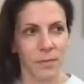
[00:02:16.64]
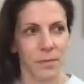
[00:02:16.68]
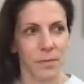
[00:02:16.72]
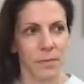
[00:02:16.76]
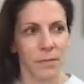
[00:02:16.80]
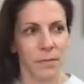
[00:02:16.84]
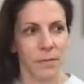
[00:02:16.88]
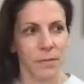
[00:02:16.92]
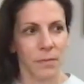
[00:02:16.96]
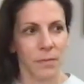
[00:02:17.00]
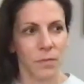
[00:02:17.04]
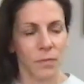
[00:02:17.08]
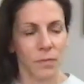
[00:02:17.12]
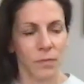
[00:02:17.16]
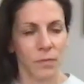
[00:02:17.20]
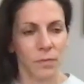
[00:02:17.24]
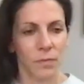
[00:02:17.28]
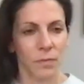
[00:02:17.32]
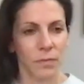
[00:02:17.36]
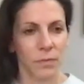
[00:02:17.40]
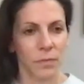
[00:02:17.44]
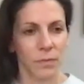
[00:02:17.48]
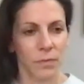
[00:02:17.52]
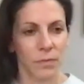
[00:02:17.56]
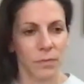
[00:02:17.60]

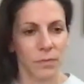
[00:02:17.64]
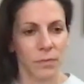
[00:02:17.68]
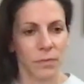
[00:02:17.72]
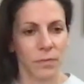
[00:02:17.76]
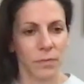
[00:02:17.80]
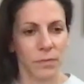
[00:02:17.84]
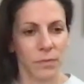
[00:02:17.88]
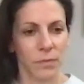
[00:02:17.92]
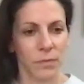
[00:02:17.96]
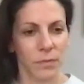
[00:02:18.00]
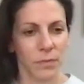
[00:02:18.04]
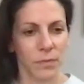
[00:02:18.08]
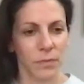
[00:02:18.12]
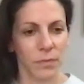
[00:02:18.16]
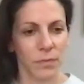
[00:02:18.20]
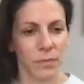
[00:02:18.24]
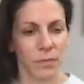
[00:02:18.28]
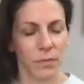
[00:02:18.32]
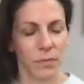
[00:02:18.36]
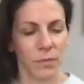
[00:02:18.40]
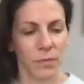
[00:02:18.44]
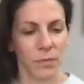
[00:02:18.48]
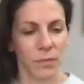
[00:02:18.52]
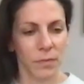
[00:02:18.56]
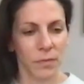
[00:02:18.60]

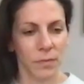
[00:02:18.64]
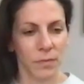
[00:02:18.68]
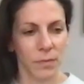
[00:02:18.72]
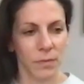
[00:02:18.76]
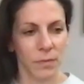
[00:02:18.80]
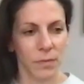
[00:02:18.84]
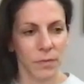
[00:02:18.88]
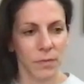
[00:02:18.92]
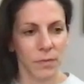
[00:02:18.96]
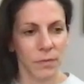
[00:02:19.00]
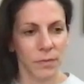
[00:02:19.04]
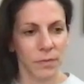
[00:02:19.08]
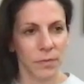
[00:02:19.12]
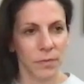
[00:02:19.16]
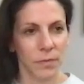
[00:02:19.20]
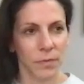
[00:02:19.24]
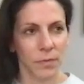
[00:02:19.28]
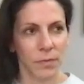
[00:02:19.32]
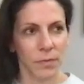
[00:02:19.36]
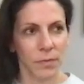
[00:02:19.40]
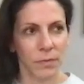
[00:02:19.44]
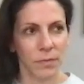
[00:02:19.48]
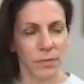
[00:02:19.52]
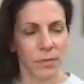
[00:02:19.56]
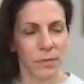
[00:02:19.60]

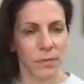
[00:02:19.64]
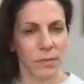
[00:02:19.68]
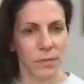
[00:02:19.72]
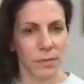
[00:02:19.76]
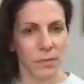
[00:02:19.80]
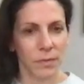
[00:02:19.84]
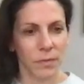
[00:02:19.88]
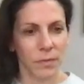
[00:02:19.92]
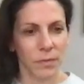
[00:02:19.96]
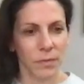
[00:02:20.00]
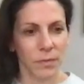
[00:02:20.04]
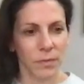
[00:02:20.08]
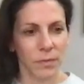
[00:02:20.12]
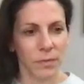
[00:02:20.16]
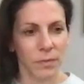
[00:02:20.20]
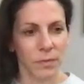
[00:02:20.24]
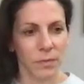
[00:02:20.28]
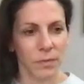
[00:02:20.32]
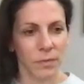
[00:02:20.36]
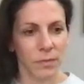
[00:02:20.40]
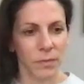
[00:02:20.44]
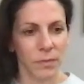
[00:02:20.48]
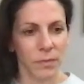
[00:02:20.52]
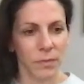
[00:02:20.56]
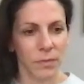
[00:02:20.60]

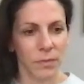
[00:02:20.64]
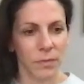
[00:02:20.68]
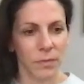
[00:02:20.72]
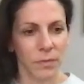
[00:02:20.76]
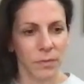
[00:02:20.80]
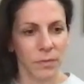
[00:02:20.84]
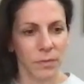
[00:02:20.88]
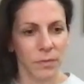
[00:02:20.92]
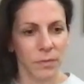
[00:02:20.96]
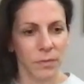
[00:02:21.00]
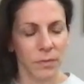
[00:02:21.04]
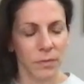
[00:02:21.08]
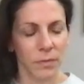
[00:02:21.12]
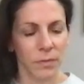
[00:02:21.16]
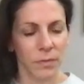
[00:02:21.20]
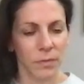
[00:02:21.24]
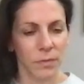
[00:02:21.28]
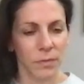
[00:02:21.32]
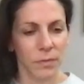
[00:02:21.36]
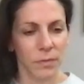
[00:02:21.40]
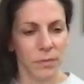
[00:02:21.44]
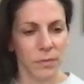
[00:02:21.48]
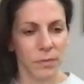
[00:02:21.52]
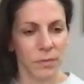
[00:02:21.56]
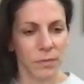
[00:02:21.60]

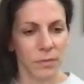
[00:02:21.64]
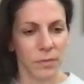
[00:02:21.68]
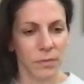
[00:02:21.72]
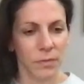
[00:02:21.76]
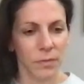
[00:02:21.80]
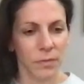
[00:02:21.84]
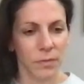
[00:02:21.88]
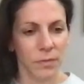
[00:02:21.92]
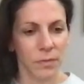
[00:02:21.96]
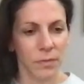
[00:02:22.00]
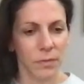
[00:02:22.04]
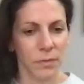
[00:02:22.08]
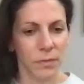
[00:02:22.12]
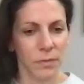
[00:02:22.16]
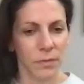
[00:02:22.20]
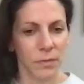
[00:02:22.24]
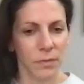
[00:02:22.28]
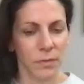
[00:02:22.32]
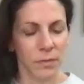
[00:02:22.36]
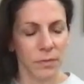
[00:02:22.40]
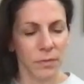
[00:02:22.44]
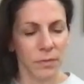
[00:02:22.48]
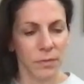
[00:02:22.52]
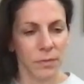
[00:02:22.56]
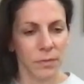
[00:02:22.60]

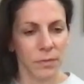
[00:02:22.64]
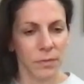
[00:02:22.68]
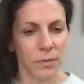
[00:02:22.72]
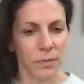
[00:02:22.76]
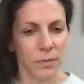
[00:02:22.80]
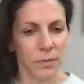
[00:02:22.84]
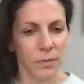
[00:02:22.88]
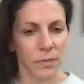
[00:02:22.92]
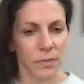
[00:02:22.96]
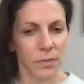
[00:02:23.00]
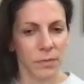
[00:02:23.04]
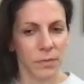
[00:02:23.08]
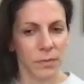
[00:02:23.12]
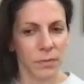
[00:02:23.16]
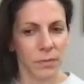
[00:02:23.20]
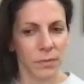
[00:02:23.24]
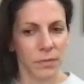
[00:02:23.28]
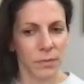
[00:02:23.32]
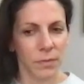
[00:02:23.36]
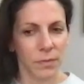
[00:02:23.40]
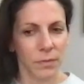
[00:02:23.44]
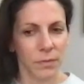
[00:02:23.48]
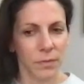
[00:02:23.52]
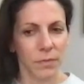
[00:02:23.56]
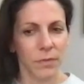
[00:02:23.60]

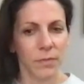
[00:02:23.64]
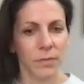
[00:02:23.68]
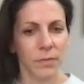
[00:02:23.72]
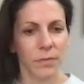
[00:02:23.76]
No words are spoken by the person on screen.